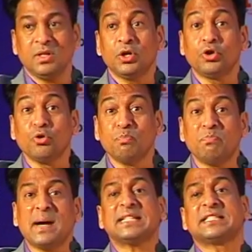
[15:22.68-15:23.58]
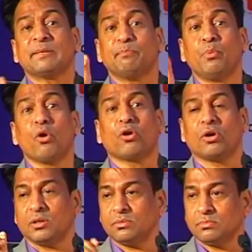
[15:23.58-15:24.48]
you must
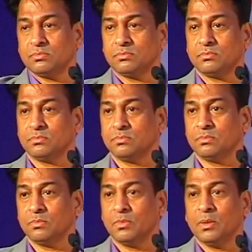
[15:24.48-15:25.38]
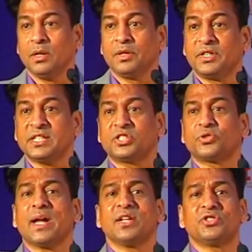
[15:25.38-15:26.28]
book this
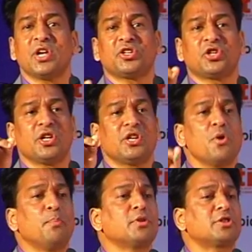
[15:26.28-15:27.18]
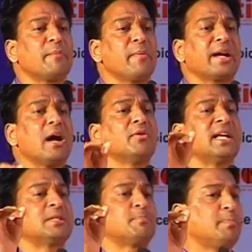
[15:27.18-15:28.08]
transaction in your books of account
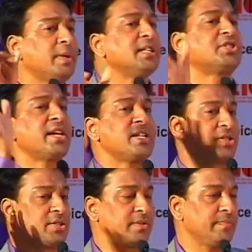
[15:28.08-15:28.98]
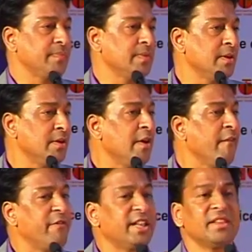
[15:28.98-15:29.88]
as purchase
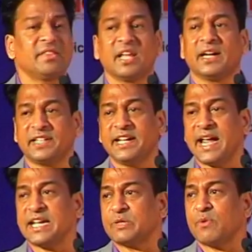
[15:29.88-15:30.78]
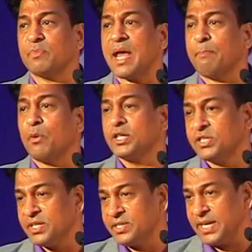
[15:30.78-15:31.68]
within 30 days from the
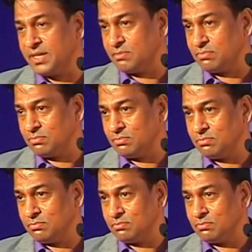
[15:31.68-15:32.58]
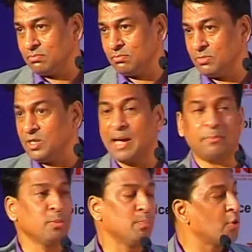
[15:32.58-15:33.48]
appointed date. You
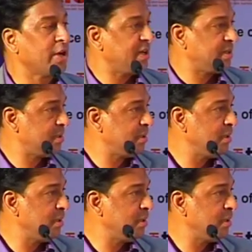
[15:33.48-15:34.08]
have to book it.